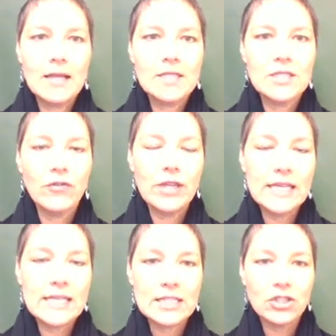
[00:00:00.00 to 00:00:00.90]
So for the
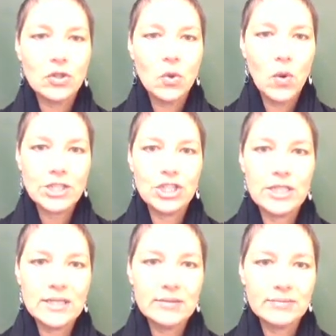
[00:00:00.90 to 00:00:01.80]
essential
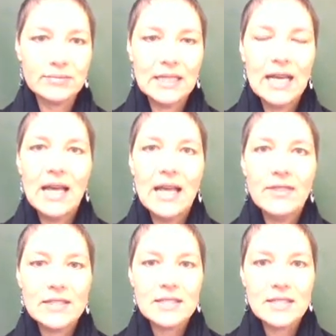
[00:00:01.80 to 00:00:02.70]
question,
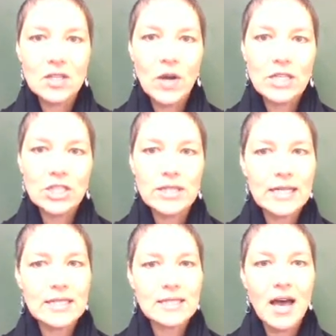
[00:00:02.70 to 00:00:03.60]
this is a question
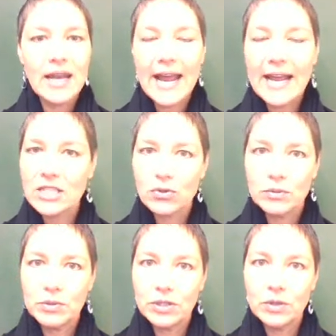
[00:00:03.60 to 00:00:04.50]
that is not
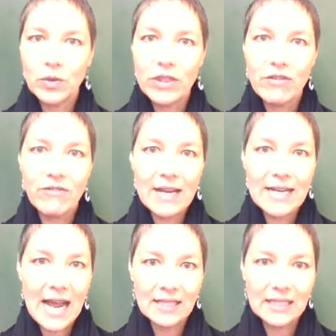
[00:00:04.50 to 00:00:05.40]
answerable with
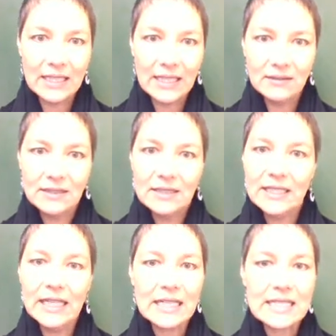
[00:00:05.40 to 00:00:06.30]
finality
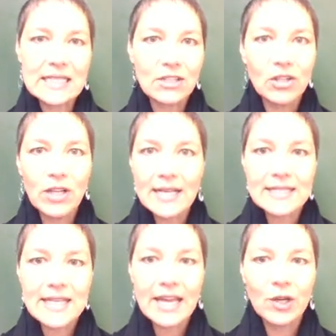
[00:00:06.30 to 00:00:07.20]
in a single
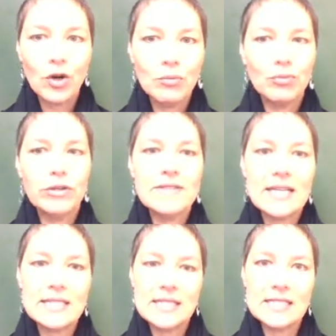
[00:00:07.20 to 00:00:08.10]
essay or brief
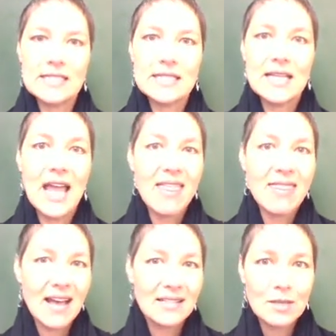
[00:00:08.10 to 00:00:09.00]
sentence, and
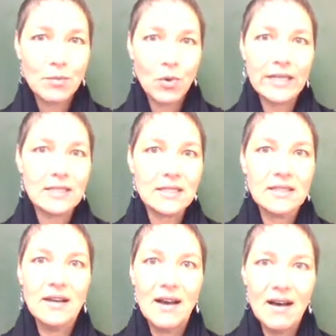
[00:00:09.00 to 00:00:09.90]
that's the point
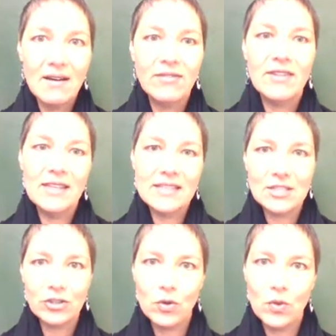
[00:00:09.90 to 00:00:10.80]
of the
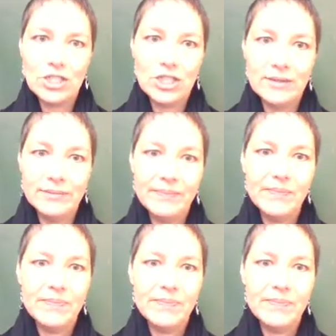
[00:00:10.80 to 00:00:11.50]
essential question.